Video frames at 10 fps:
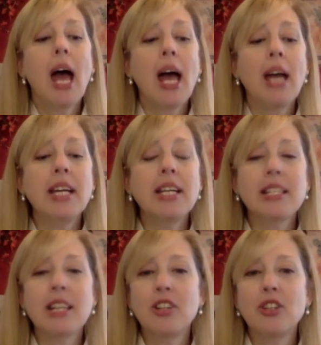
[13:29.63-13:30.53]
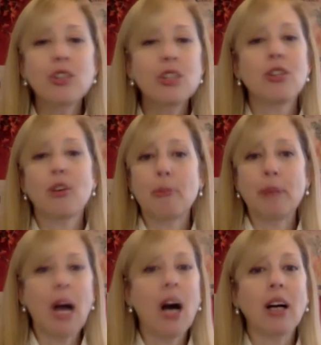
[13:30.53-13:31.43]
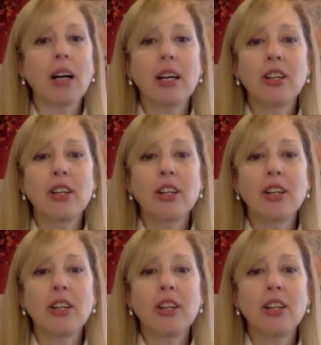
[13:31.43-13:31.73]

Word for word: And he said, you should start a blog.